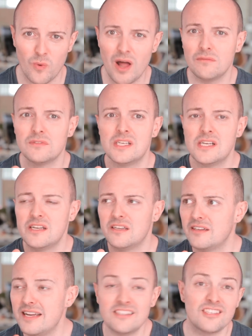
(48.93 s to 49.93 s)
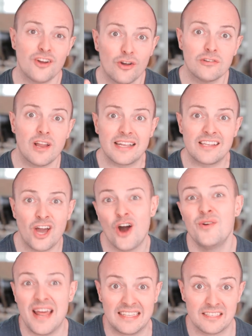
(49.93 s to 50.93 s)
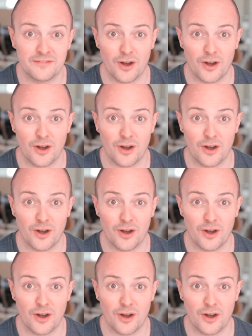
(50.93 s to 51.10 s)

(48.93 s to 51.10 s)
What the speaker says: Well, it's an online code editor,